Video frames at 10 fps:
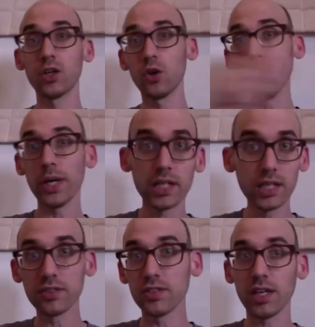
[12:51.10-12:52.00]
like
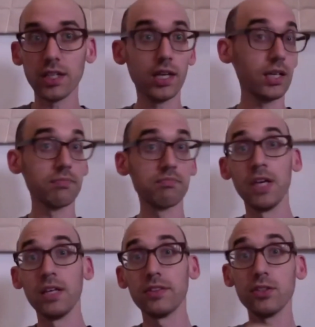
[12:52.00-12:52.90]
quickly say like,
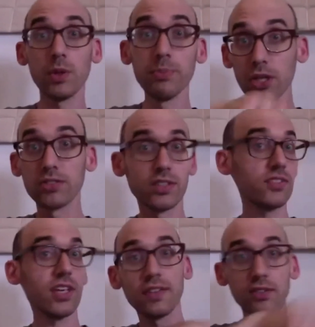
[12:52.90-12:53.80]
this is what Bologna's
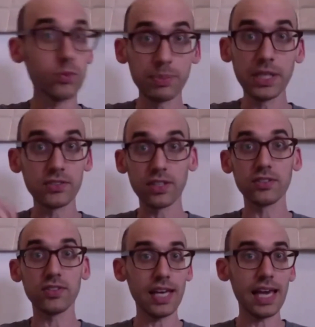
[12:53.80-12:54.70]
gonna say, and this is what Peanut's
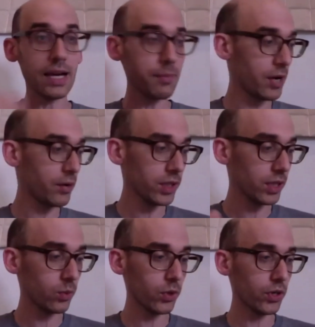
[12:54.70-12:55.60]
gonna say. And I'm not
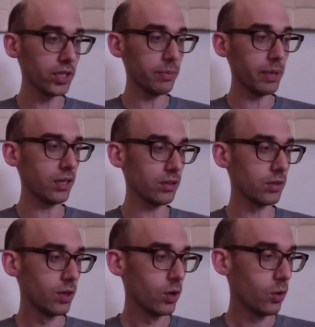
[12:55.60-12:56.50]
really worried about
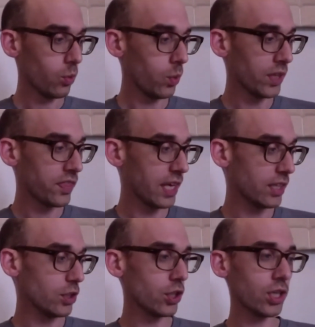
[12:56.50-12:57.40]
what
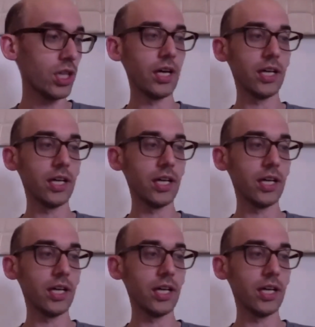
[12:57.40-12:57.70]
they look